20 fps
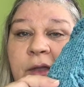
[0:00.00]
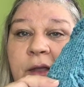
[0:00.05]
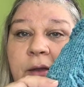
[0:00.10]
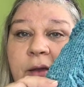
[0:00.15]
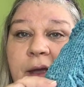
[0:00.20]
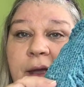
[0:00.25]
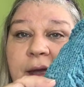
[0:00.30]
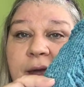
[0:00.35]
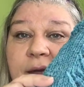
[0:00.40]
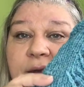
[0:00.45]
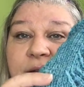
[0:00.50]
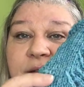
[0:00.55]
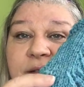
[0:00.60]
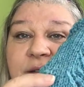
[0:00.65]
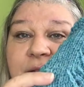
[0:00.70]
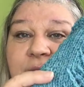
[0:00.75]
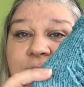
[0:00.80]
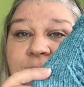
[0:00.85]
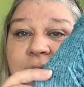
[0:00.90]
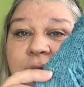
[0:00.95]
And
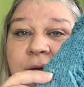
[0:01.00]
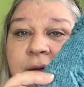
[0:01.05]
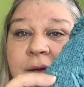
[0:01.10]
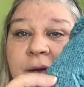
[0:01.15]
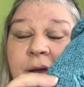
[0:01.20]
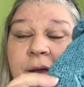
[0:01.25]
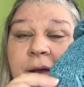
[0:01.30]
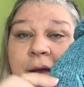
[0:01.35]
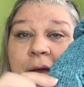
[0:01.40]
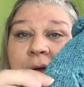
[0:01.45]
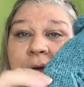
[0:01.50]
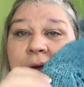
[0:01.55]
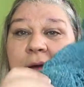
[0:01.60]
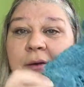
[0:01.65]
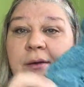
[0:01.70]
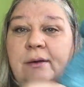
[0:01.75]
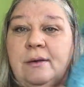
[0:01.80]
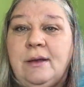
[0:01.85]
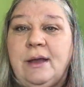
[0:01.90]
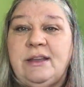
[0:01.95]

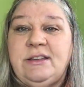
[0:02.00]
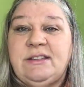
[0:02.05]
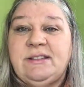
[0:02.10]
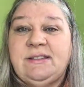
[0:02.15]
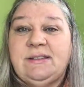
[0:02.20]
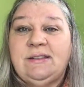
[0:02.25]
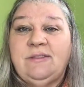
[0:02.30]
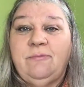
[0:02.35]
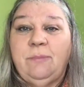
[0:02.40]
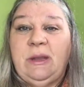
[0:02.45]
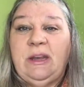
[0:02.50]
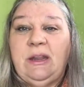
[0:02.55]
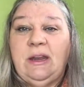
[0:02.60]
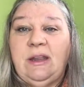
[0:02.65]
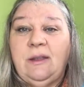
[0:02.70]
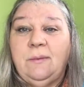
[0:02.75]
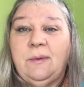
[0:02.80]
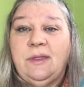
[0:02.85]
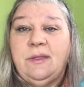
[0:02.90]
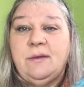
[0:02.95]
I just have been knitting
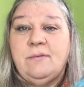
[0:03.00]
with them